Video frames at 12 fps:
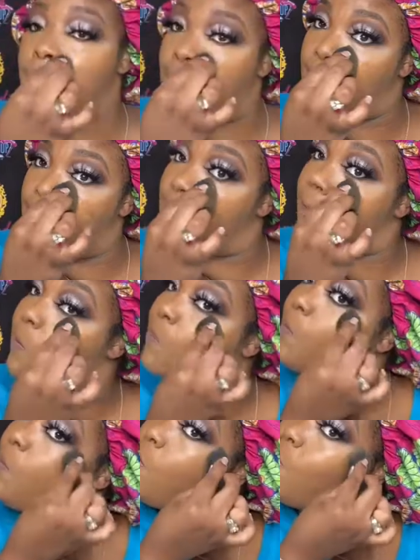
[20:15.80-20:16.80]
but
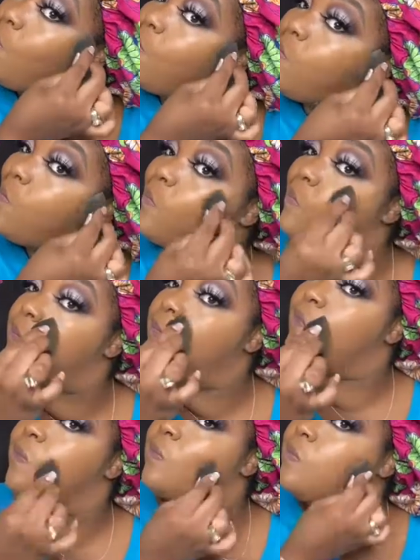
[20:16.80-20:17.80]
for people
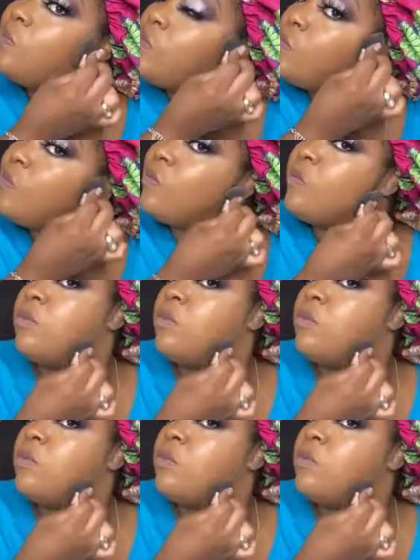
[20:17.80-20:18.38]
who are new to